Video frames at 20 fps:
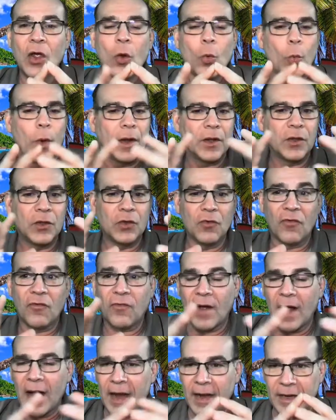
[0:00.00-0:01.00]
we can do
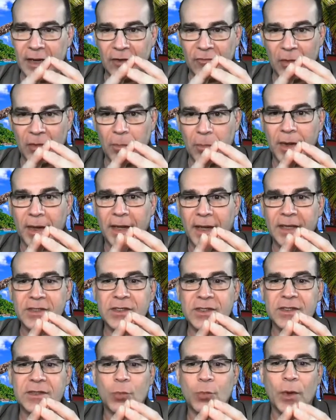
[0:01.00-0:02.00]
find and
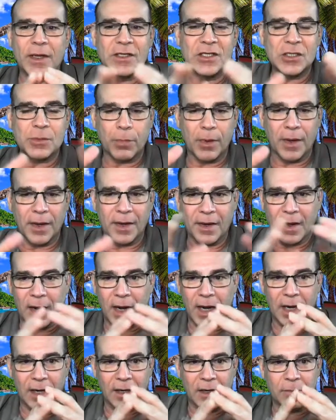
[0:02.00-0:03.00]
replace, we can split
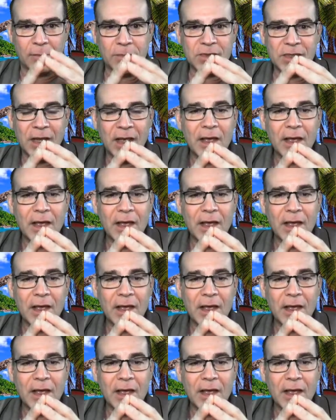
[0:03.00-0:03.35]
columns,